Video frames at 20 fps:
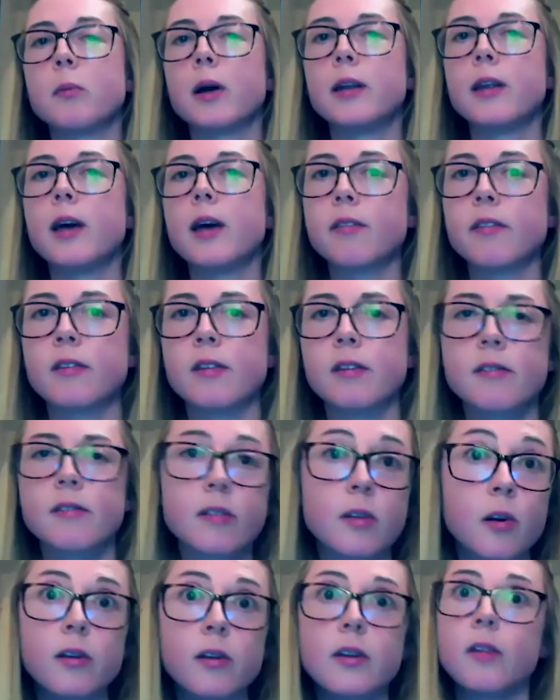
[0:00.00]
why
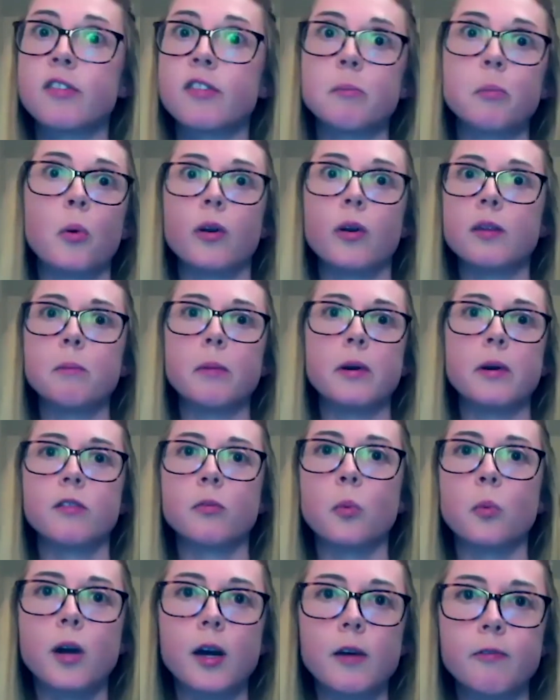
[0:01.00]
nationalists couldn't have supported the
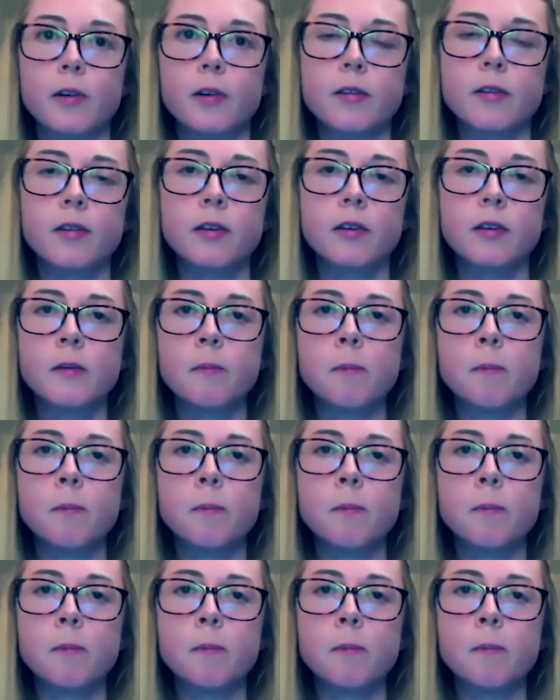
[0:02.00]
British war effort,